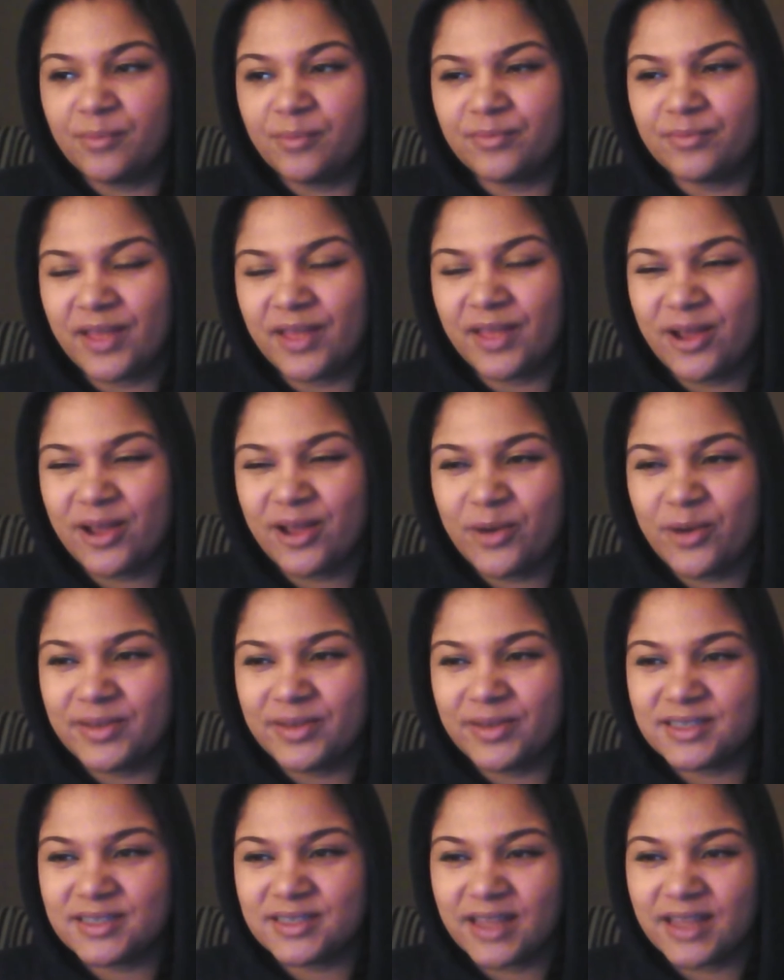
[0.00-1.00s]
They go
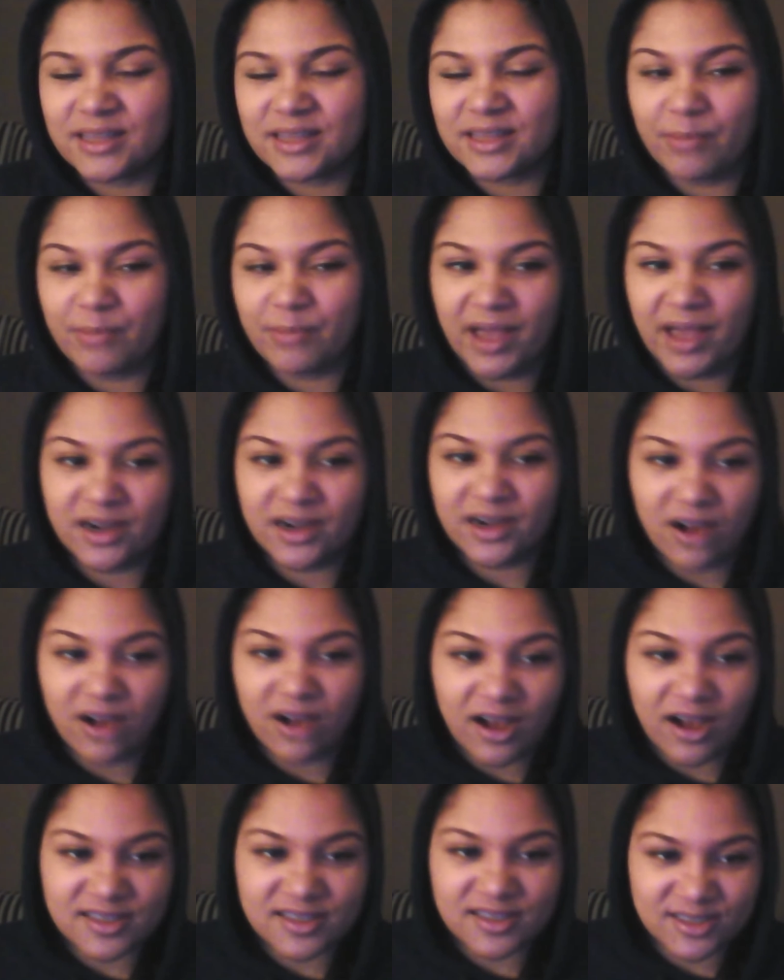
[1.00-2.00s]
into like the
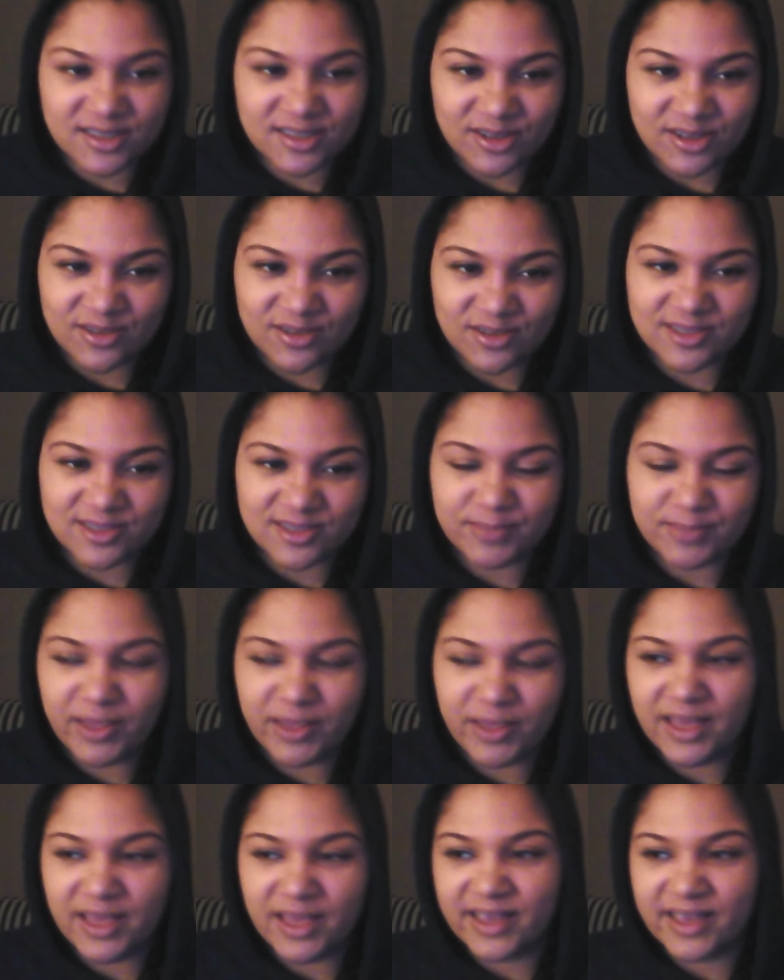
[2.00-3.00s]
Pentecostal
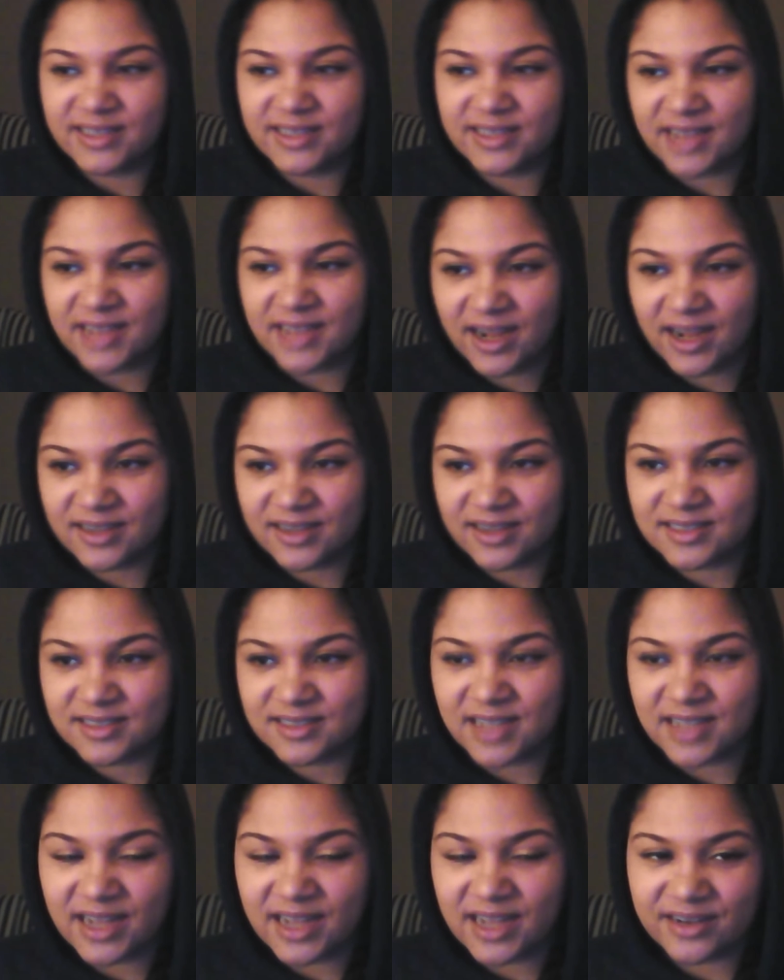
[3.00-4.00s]
speaking in tongues
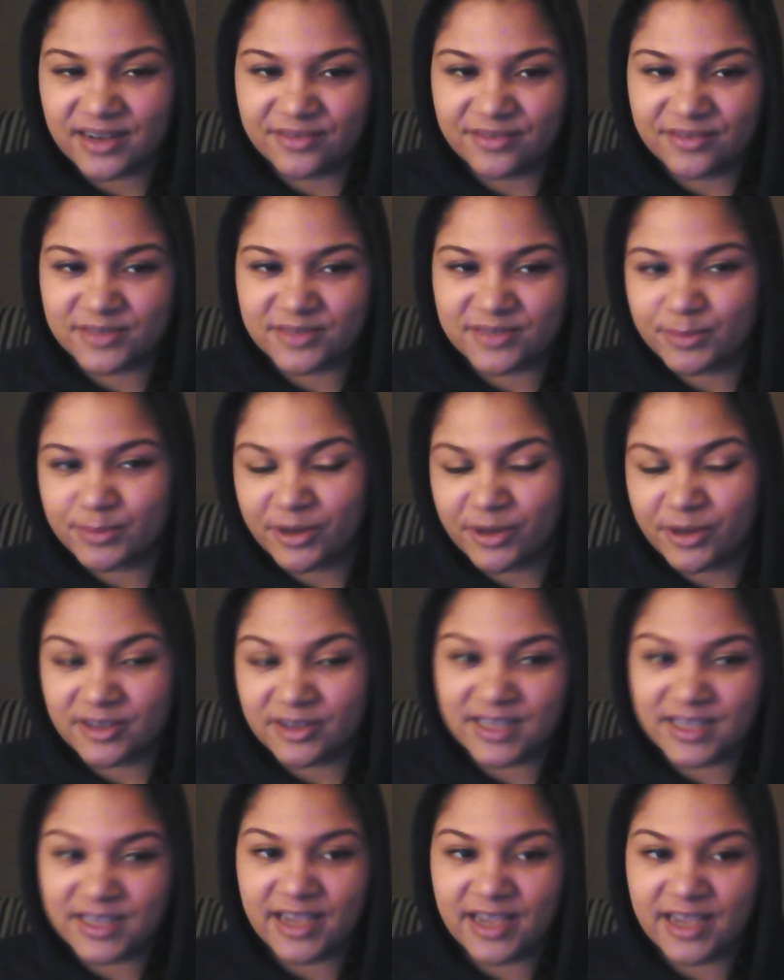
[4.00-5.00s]
kind of
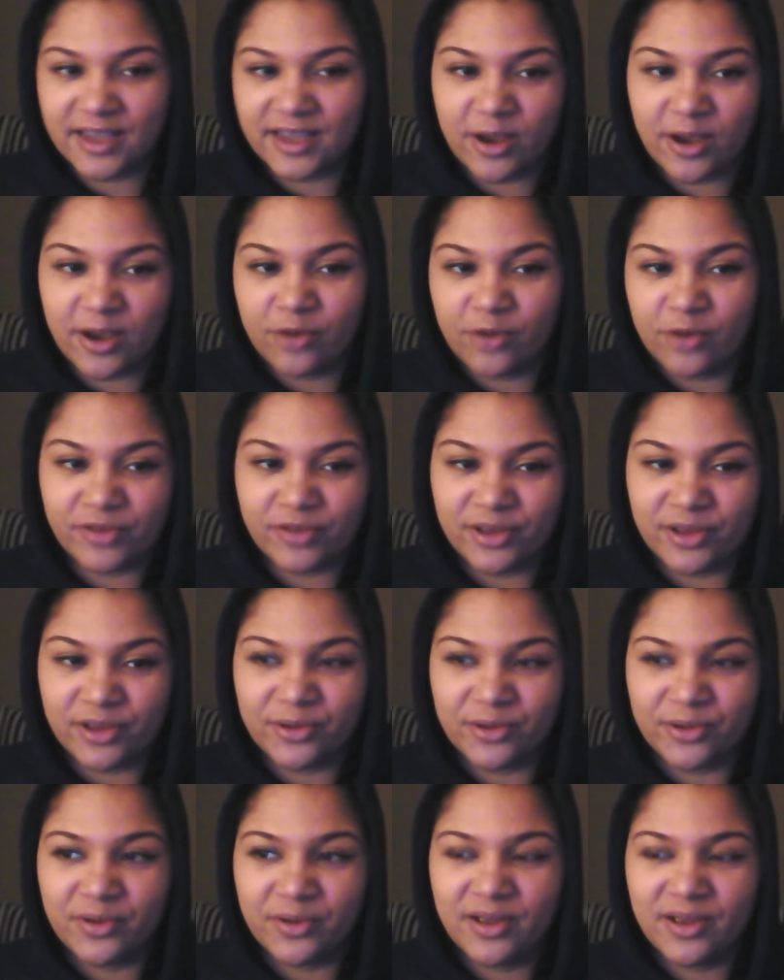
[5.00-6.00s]
spirit taking over
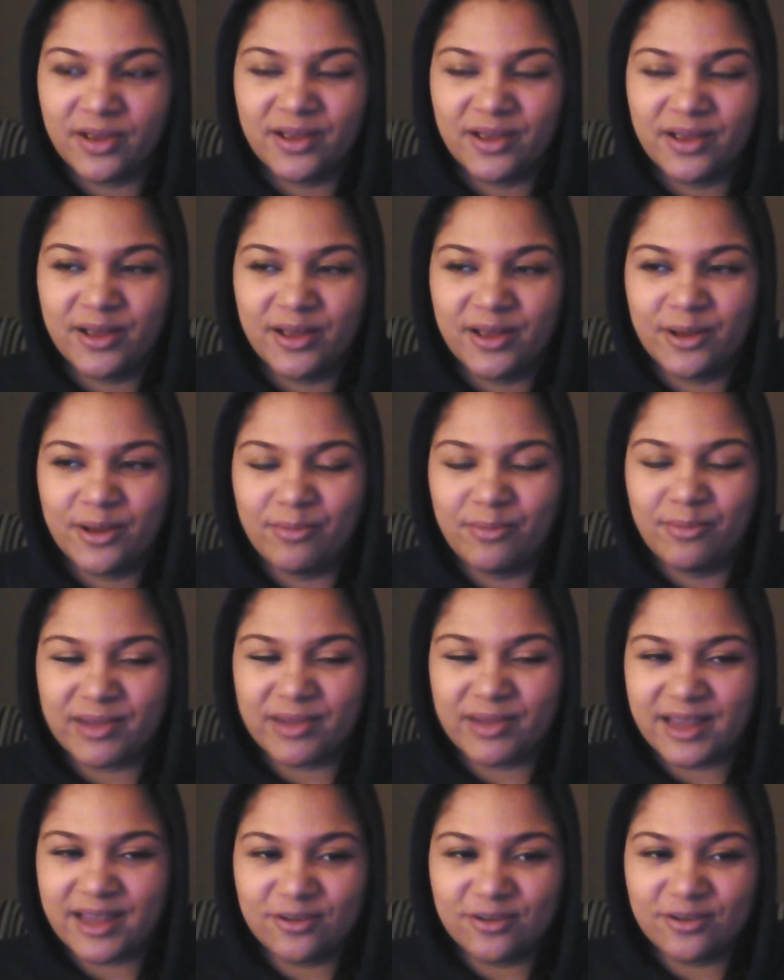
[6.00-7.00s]
you, but
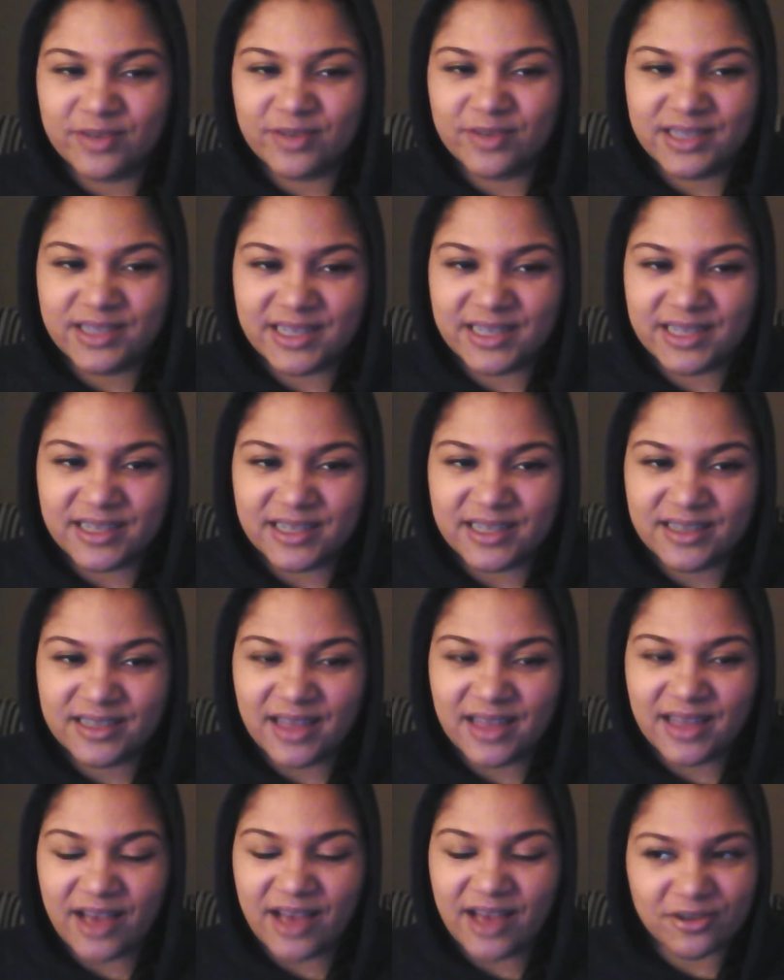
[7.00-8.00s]
they don't really
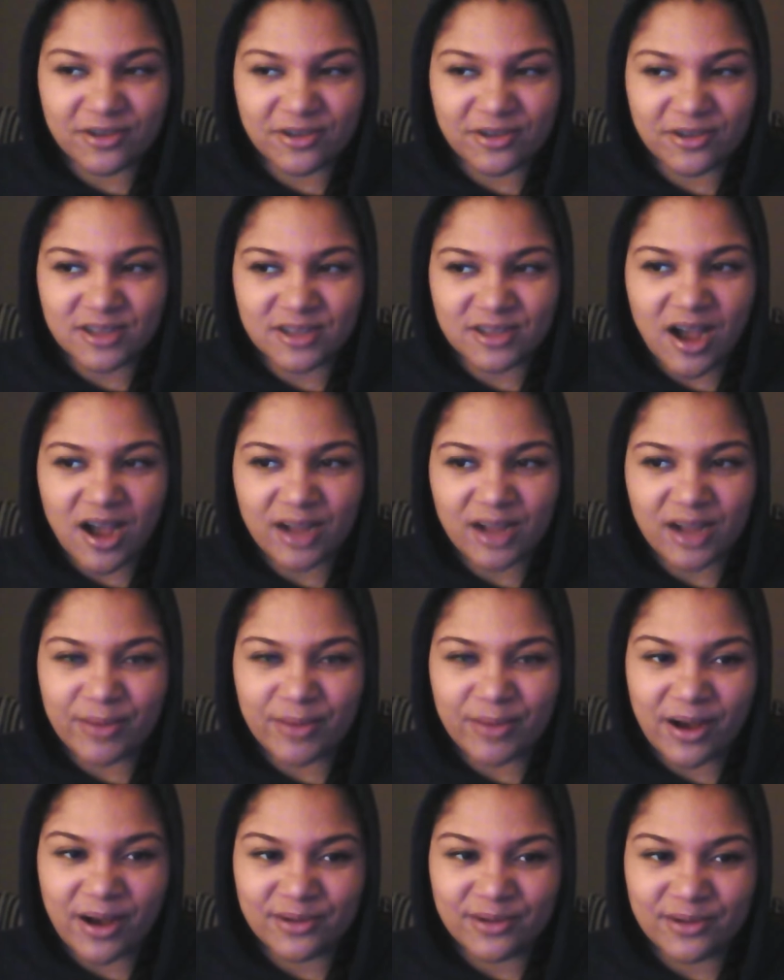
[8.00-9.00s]
ever talk
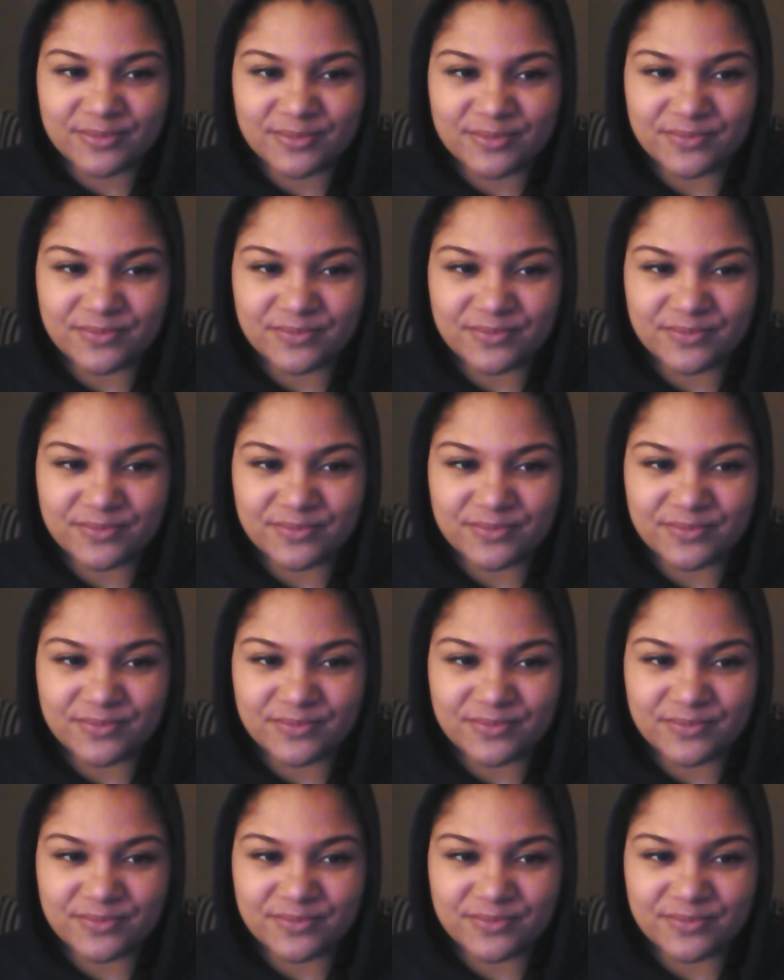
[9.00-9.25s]
about